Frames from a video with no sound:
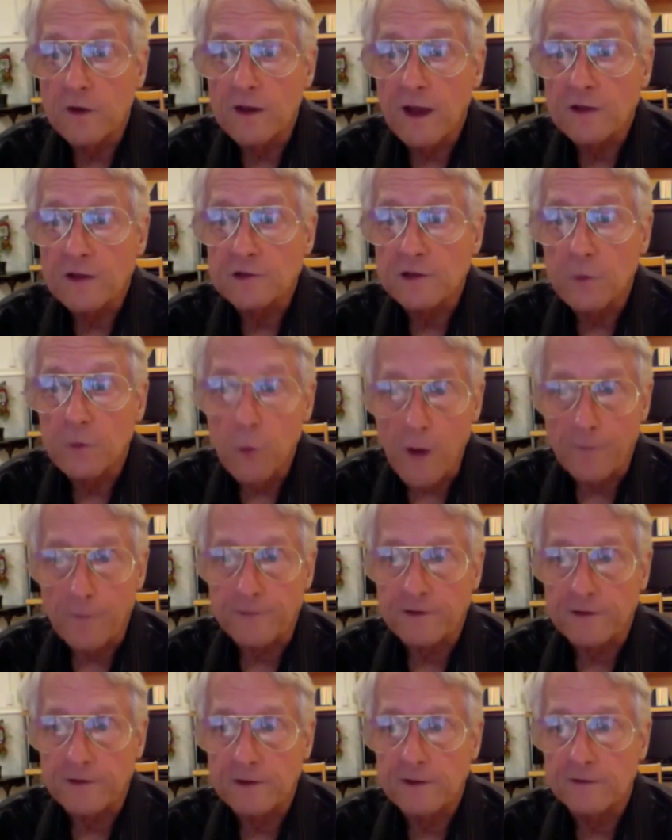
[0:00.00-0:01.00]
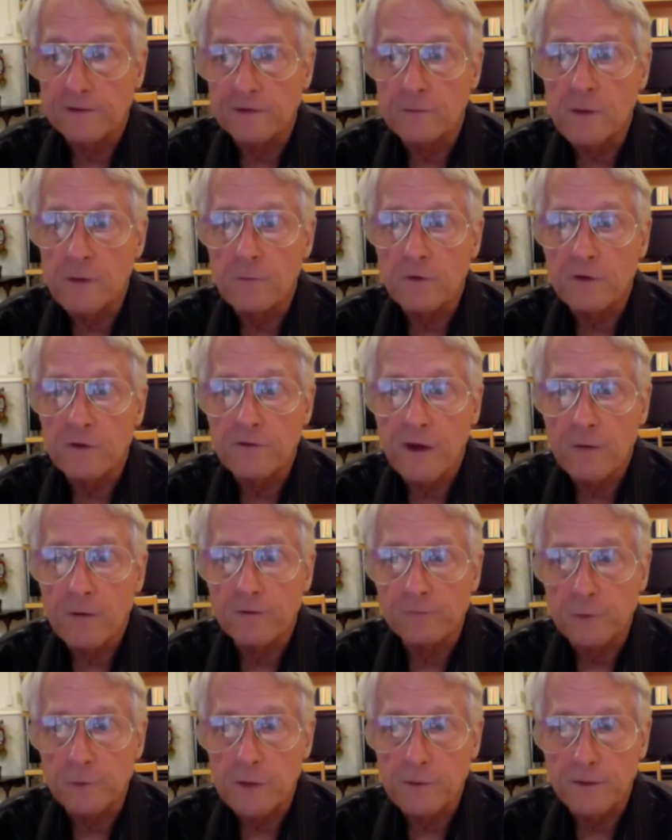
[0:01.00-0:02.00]
actually wept at the memory of how
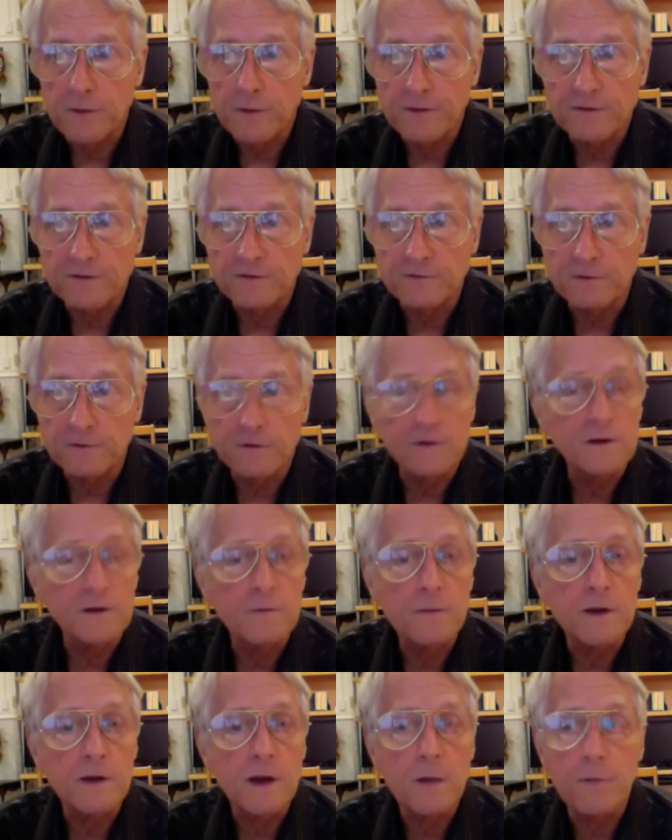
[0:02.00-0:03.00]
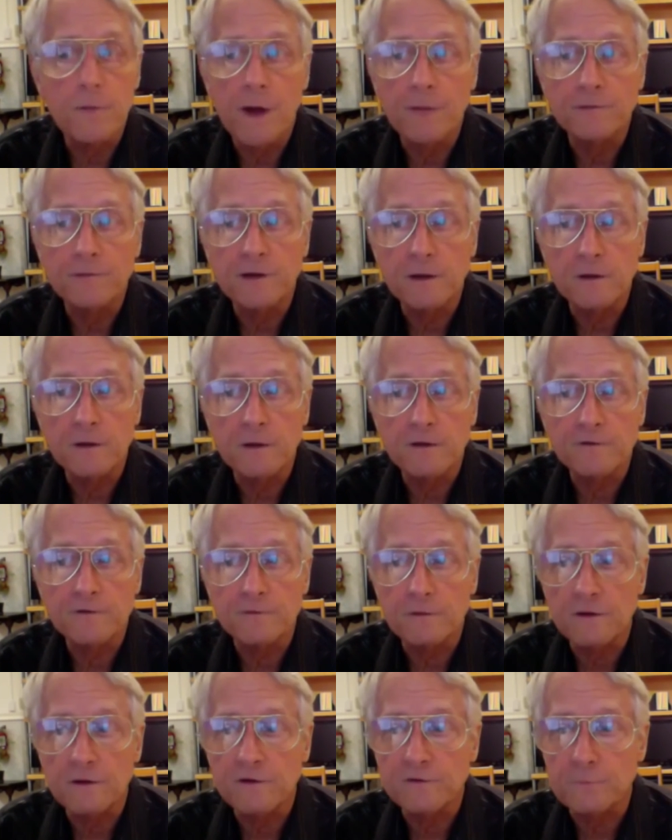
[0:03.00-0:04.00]
his people had deserted him and how Bob Taylor, his
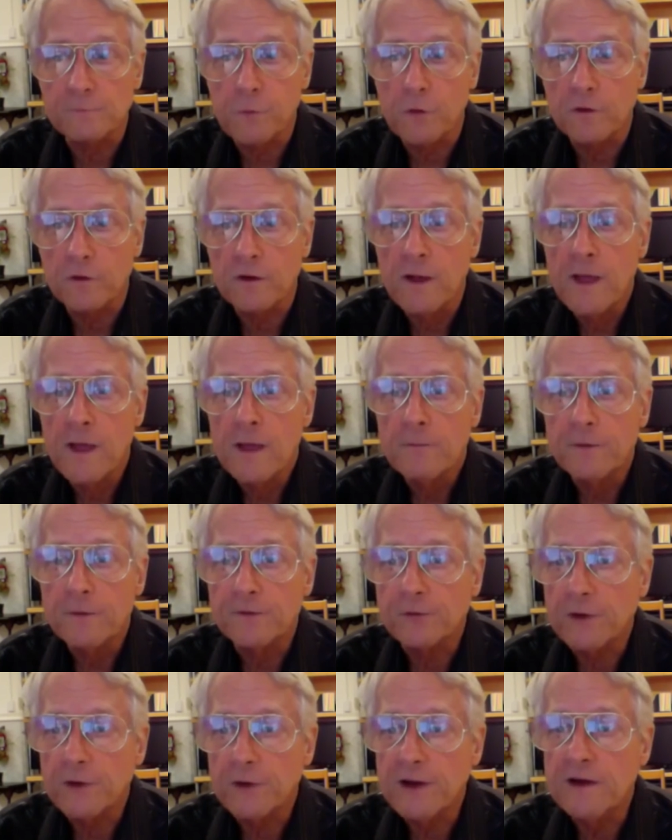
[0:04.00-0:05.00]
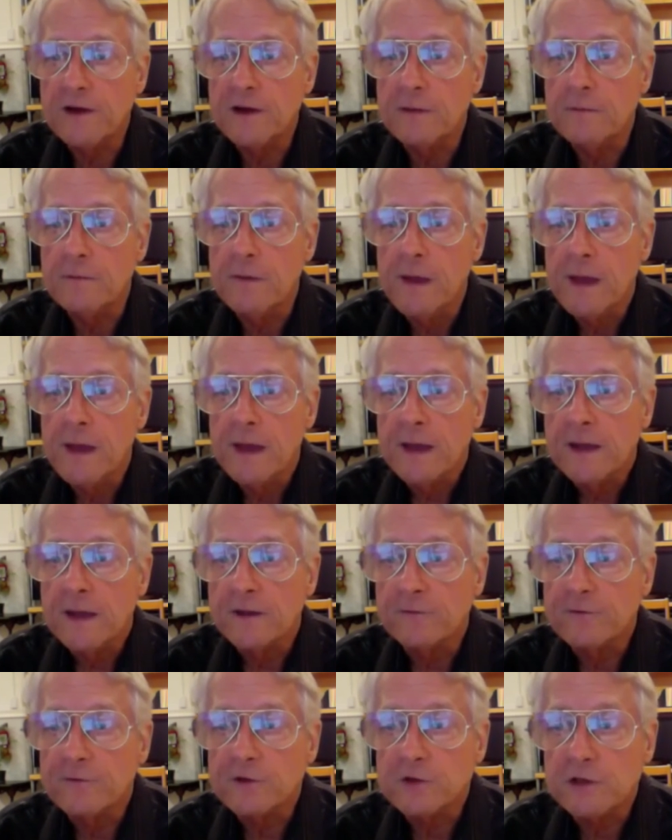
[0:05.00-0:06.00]
earlier supporter, betrayed him and
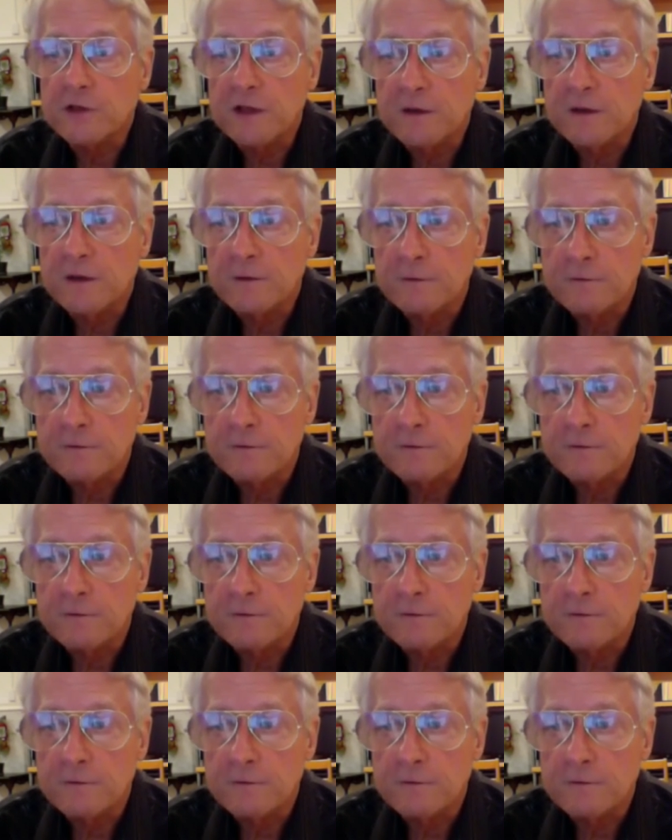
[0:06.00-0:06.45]
the vision he had